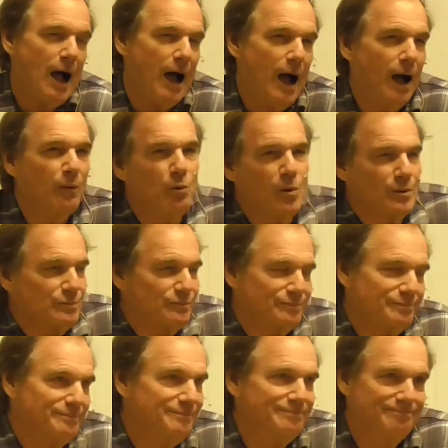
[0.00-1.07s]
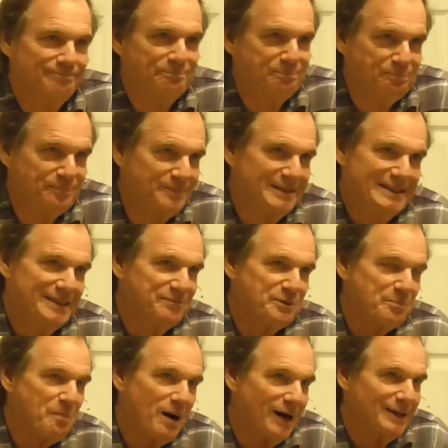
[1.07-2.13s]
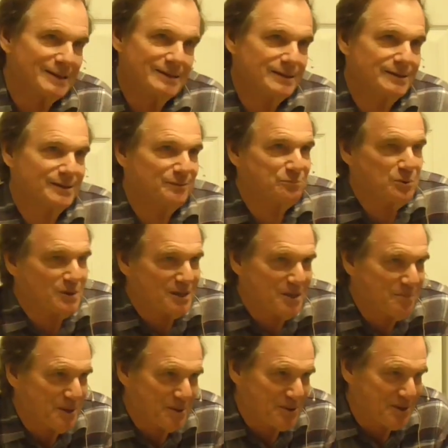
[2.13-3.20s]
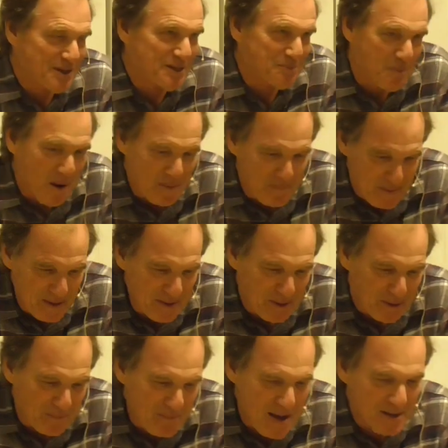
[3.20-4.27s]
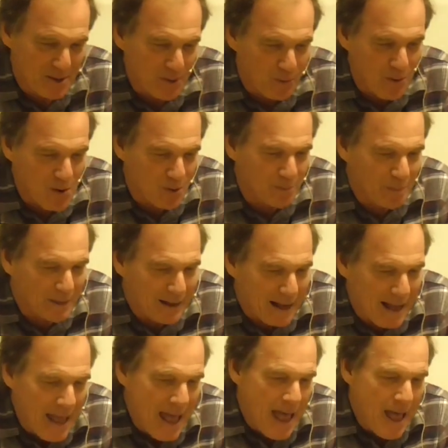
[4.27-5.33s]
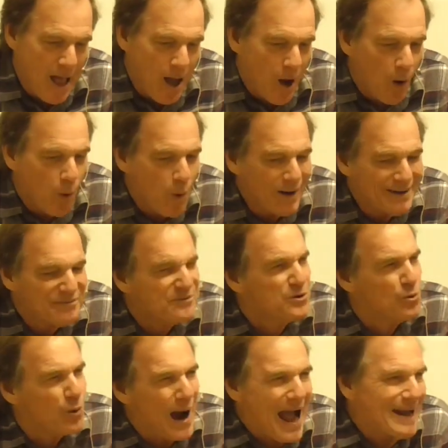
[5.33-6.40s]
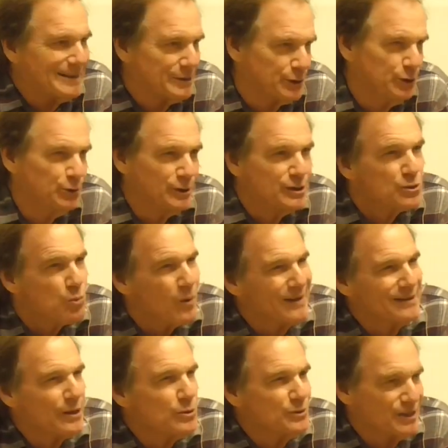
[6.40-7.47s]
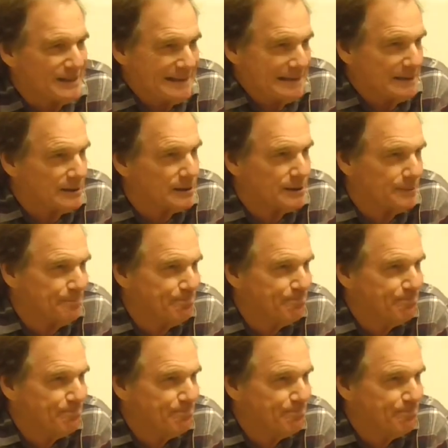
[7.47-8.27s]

I won't give you my list of what some of those things might be. You can make your own, but what if gratitude is one of those things?